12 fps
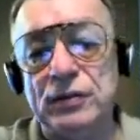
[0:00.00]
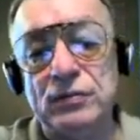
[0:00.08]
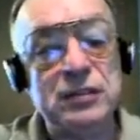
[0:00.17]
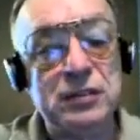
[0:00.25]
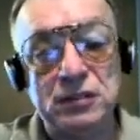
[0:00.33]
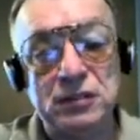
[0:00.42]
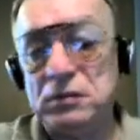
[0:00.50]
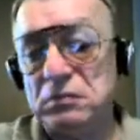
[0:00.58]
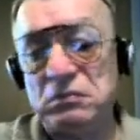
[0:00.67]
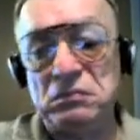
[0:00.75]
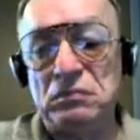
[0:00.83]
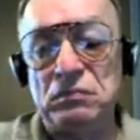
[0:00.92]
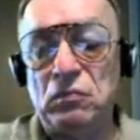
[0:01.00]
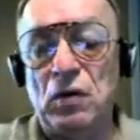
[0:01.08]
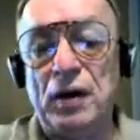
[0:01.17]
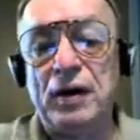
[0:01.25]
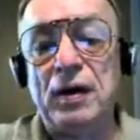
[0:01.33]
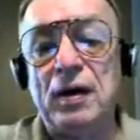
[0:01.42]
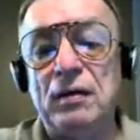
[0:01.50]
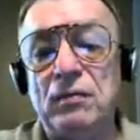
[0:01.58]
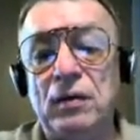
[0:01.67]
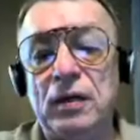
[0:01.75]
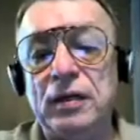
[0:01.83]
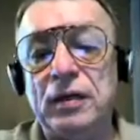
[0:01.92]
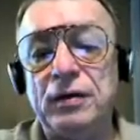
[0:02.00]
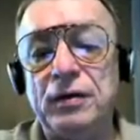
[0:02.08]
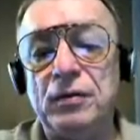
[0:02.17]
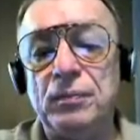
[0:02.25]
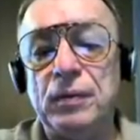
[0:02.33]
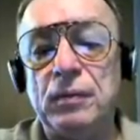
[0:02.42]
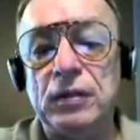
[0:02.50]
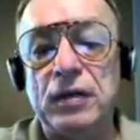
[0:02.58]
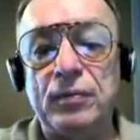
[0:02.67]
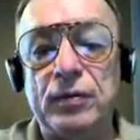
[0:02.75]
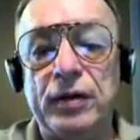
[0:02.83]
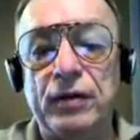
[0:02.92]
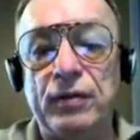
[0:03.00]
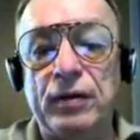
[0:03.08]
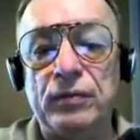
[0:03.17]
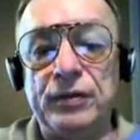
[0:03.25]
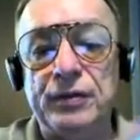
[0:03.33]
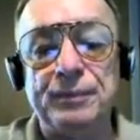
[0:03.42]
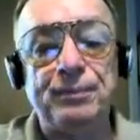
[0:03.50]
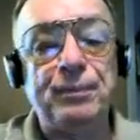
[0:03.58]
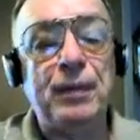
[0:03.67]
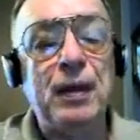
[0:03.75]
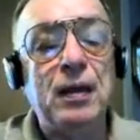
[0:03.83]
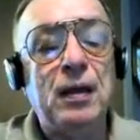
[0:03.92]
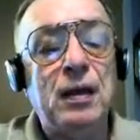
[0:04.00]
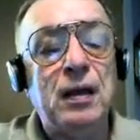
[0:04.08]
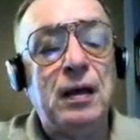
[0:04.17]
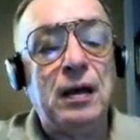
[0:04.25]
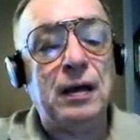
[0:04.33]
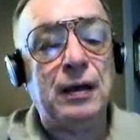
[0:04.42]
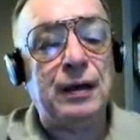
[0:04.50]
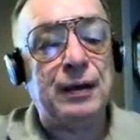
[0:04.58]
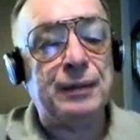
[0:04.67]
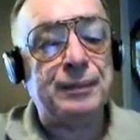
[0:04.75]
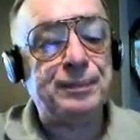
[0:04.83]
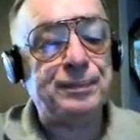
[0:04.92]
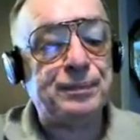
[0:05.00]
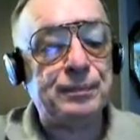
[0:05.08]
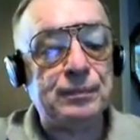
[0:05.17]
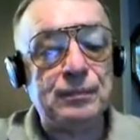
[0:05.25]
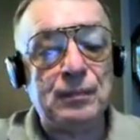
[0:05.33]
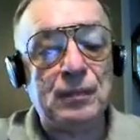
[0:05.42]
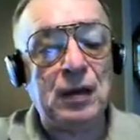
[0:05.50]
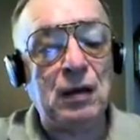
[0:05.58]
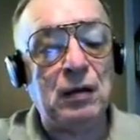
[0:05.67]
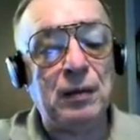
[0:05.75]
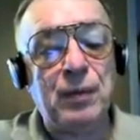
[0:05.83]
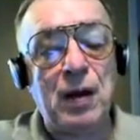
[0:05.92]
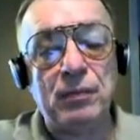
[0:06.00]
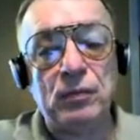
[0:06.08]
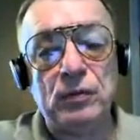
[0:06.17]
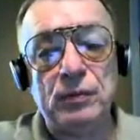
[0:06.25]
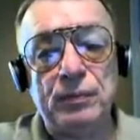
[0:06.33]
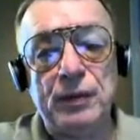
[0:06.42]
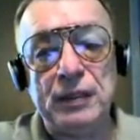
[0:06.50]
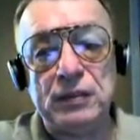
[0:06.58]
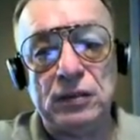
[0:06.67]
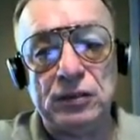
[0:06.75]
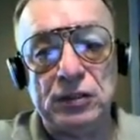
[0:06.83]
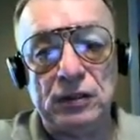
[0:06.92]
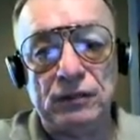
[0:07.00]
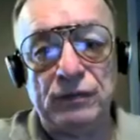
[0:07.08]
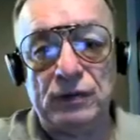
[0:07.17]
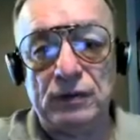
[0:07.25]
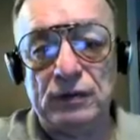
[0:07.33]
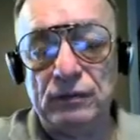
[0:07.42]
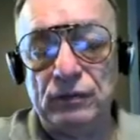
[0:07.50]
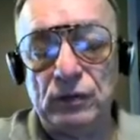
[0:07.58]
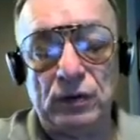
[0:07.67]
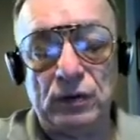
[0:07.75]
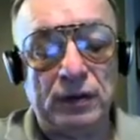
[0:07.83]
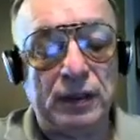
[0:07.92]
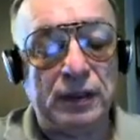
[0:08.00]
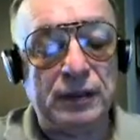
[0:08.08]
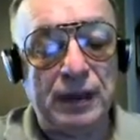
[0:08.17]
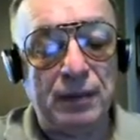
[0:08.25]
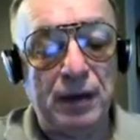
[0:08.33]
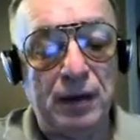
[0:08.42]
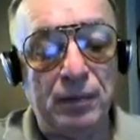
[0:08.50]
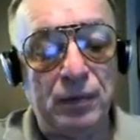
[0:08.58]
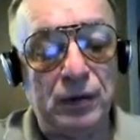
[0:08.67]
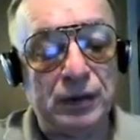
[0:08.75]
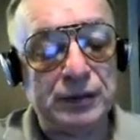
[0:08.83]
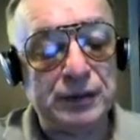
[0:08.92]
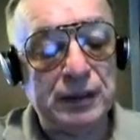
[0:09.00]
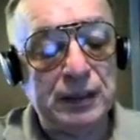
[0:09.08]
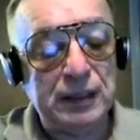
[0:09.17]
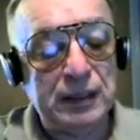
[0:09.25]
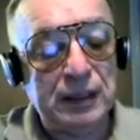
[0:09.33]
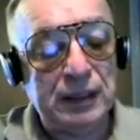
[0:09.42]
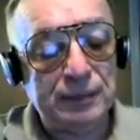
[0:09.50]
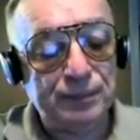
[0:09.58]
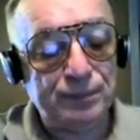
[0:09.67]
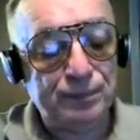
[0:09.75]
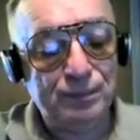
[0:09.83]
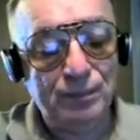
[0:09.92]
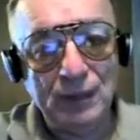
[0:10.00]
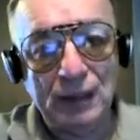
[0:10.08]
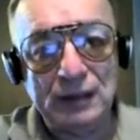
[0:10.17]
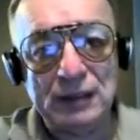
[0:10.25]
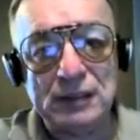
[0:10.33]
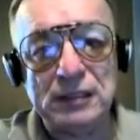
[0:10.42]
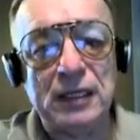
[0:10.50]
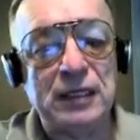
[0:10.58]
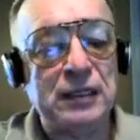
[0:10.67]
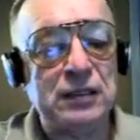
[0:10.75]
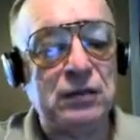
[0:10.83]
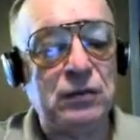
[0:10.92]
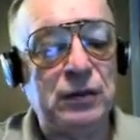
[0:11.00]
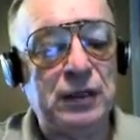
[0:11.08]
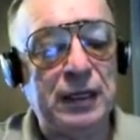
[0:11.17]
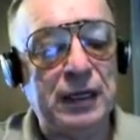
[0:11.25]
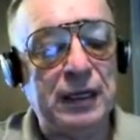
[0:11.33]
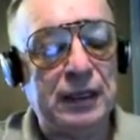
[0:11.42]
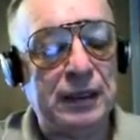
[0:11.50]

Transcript: Which, why not? Why not carry your own public library around with you? The only problem would be searching for that many books. This thing doesn't really.